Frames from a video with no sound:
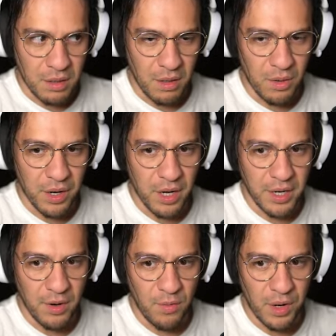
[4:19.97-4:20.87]
Oh God,
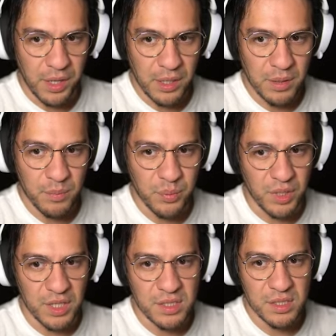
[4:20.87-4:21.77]
now what?
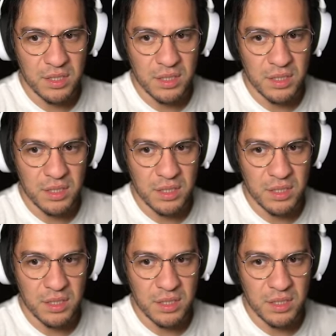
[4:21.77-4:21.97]
Please.